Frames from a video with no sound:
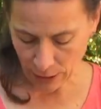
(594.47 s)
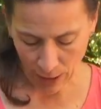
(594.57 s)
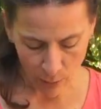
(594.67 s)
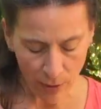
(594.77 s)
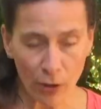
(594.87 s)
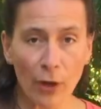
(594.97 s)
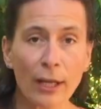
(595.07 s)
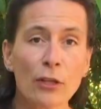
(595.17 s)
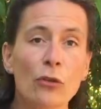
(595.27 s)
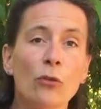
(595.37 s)
So now we are
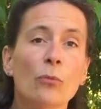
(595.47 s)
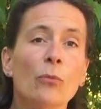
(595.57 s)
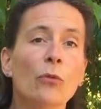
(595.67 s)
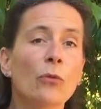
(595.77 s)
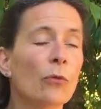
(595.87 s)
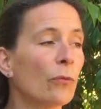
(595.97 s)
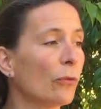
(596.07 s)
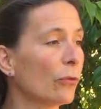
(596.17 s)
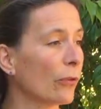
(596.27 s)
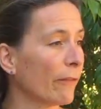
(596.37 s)
going to move
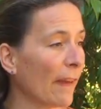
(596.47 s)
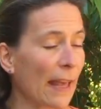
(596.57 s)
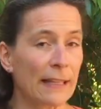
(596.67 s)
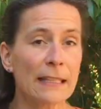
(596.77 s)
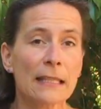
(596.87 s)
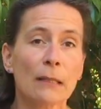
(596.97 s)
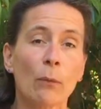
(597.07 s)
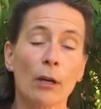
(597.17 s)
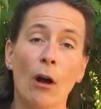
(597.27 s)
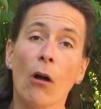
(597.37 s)
to the vent
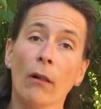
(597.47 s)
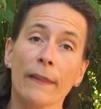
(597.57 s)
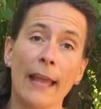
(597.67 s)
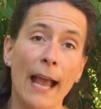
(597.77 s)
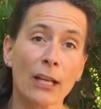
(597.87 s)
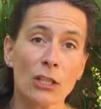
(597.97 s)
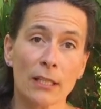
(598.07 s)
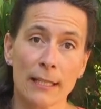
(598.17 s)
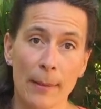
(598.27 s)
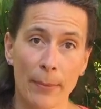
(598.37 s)
where all the
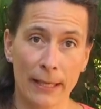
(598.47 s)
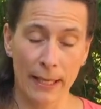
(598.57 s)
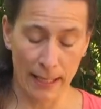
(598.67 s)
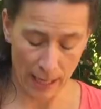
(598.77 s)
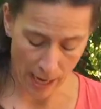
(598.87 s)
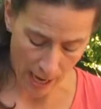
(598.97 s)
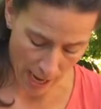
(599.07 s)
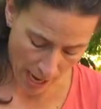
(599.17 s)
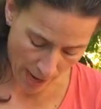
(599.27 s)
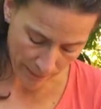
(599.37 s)
action is happening.
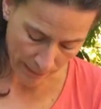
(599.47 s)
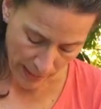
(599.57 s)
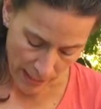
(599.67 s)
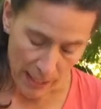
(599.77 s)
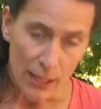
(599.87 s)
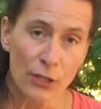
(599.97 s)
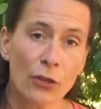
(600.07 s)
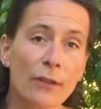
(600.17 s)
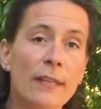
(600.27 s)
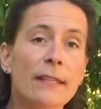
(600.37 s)

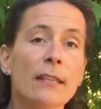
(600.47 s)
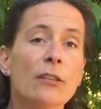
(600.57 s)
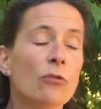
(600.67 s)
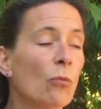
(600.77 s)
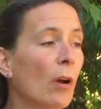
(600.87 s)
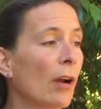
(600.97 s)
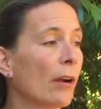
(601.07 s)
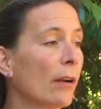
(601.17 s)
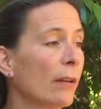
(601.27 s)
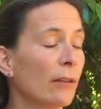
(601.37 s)
So this is
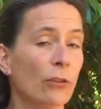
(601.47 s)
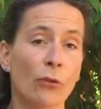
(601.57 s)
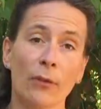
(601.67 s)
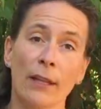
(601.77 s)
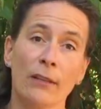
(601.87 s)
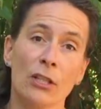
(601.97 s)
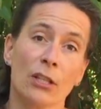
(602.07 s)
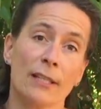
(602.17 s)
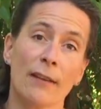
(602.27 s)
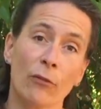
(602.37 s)
where, you know, the
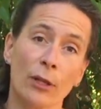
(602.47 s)
chickens have